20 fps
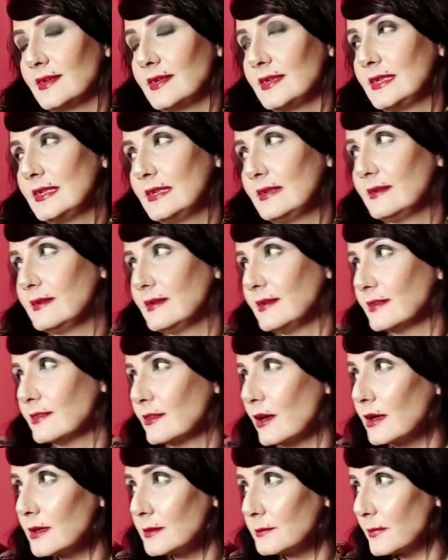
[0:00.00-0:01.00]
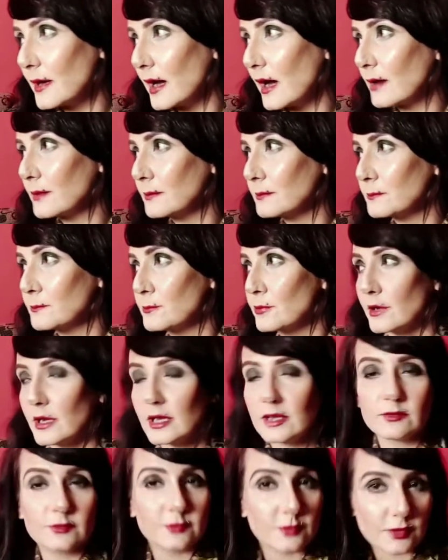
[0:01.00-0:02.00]
He thought about
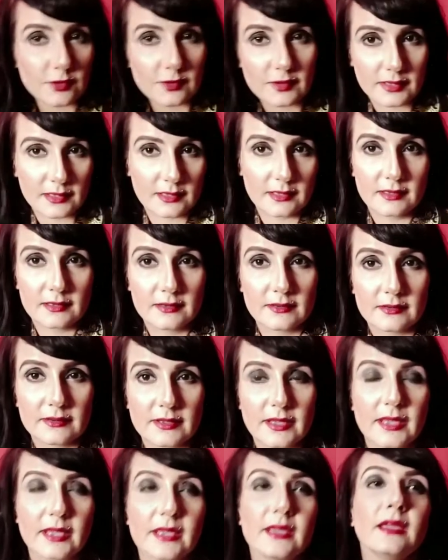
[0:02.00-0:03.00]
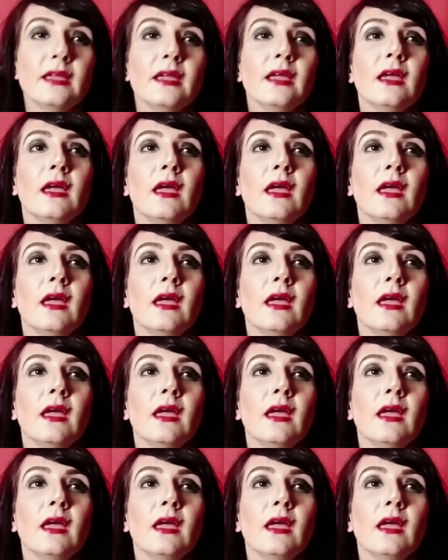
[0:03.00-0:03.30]
bravery, okay?